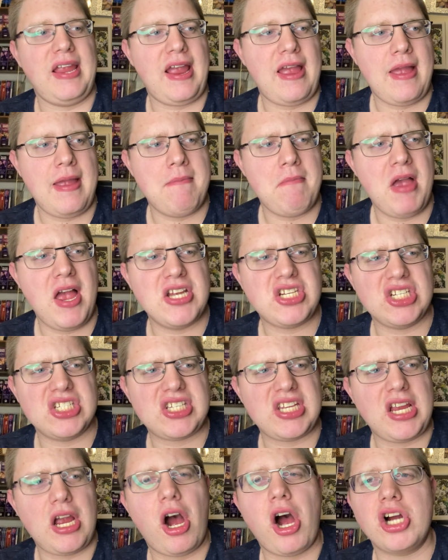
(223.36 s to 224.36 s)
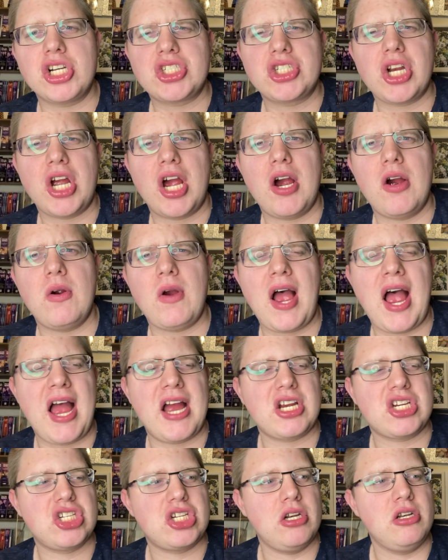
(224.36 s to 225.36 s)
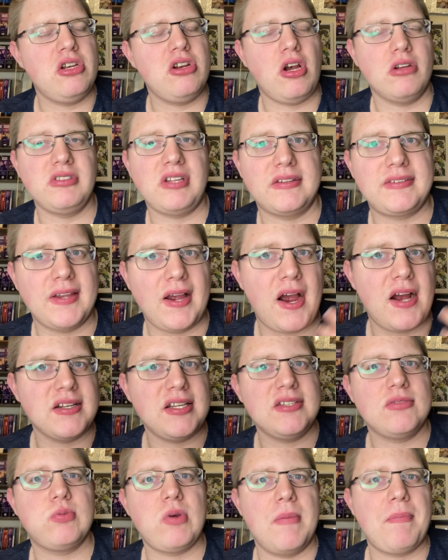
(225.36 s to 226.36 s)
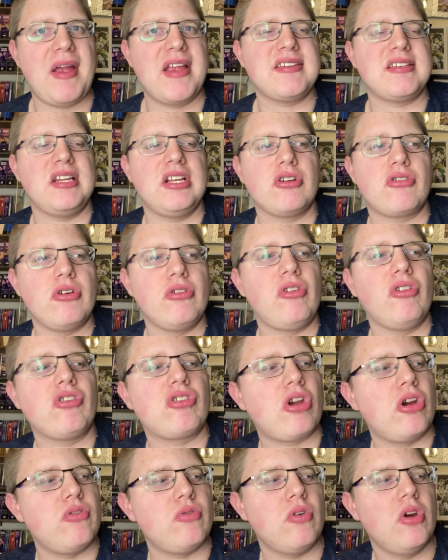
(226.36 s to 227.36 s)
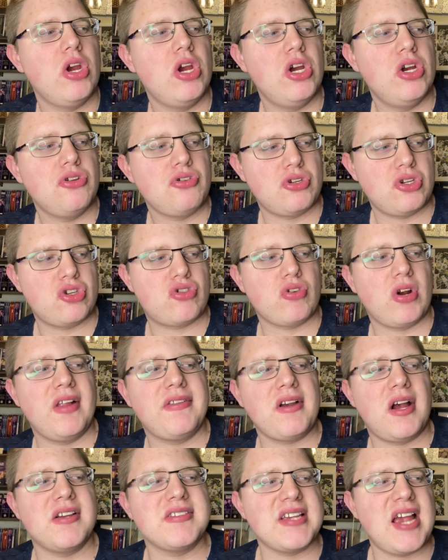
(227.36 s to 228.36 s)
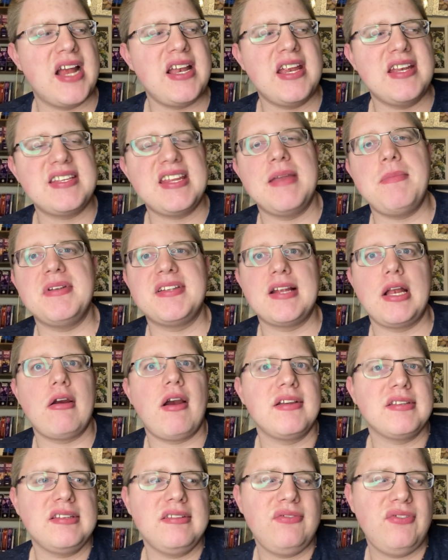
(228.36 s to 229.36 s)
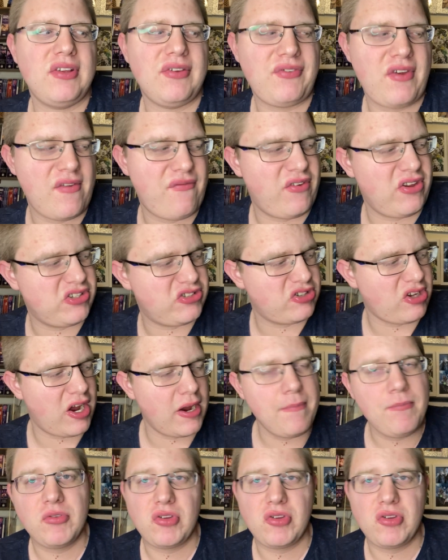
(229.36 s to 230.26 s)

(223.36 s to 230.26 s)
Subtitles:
emergency hostile action on the TARDIS, where basically the Croutons go to destroy the TARDIS and it dematerializes for the very first time.